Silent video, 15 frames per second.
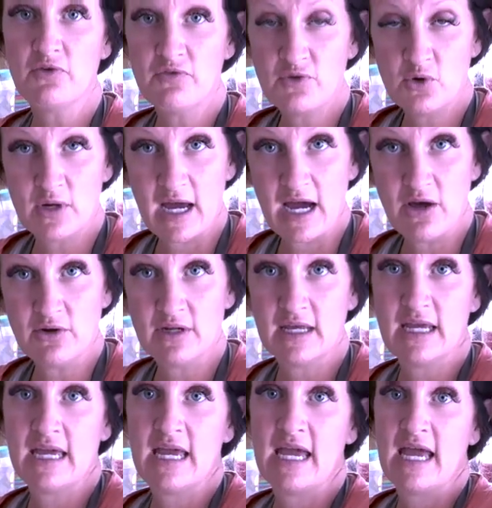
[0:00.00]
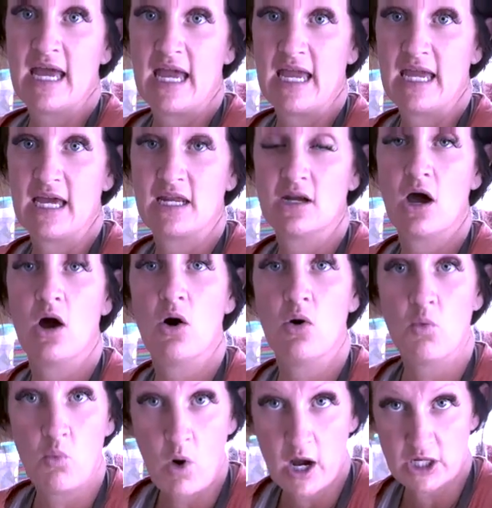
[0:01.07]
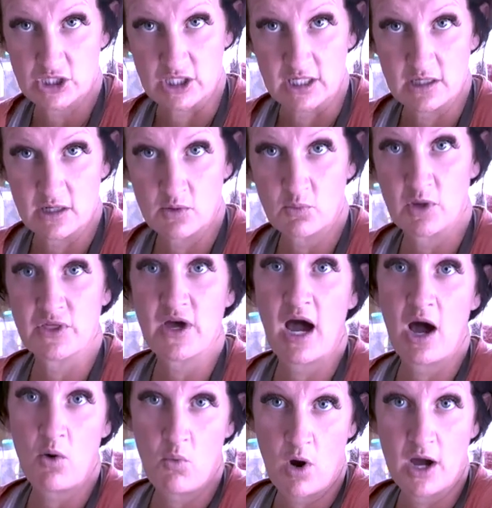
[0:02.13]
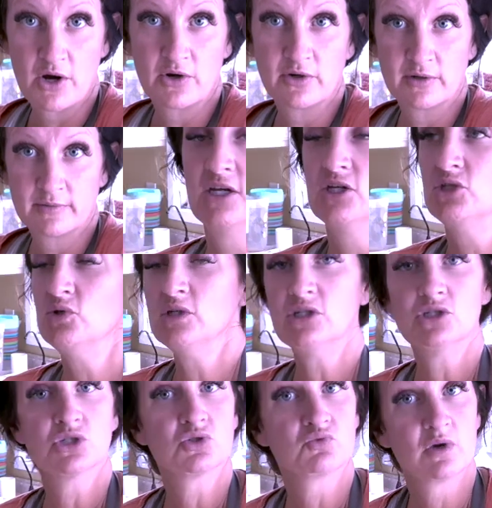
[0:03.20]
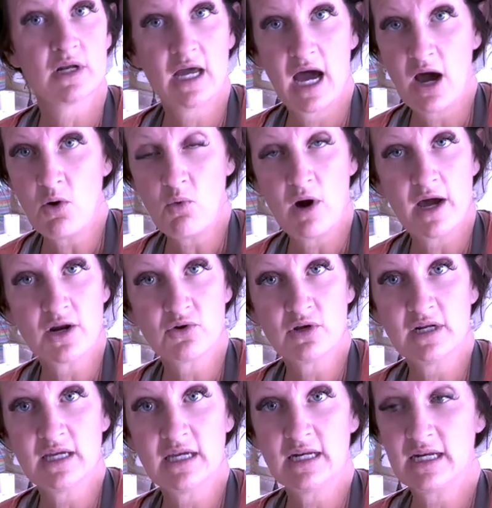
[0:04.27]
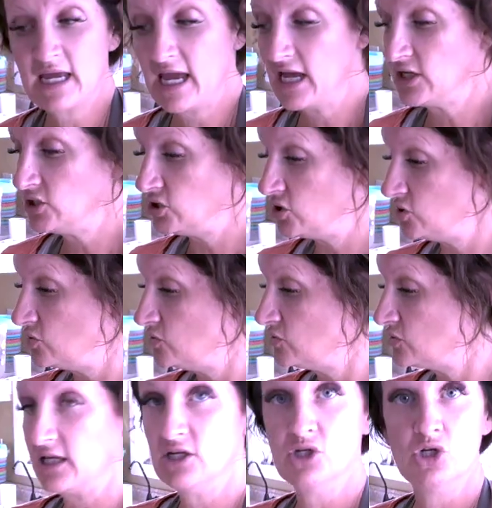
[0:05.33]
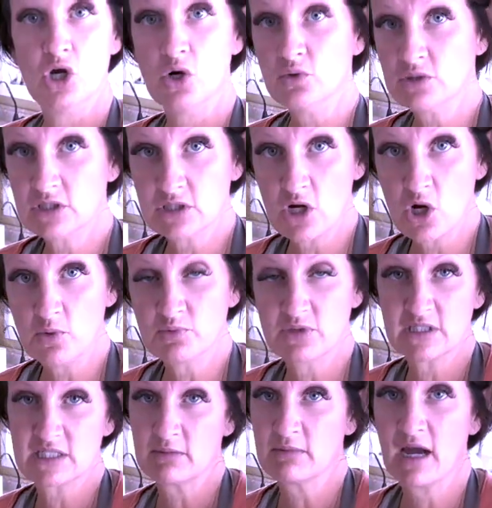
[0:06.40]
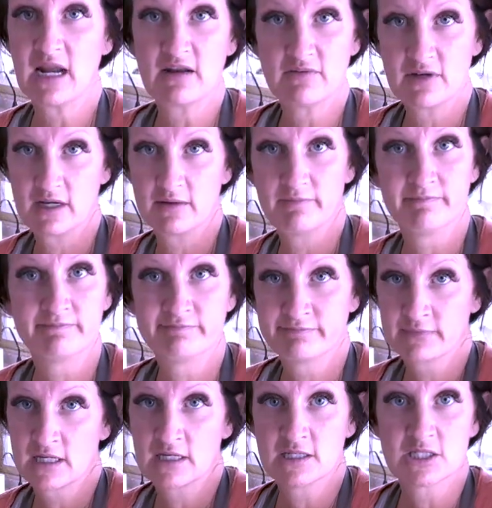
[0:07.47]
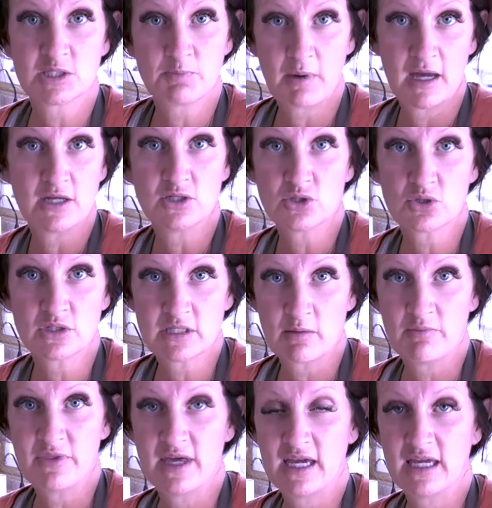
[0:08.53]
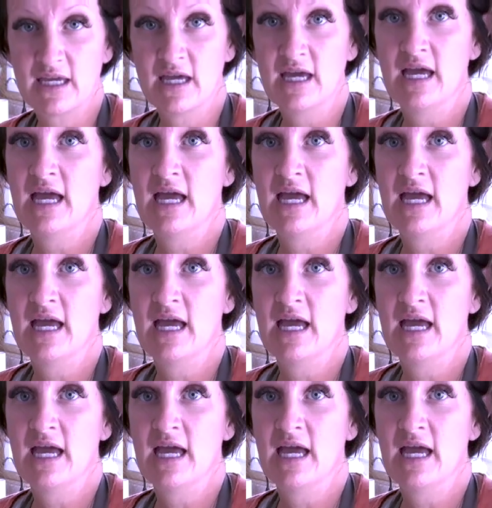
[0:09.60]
the food out and wash it with hot water. You can just run hot water in it and use no soap, just some kind of a sponge or something,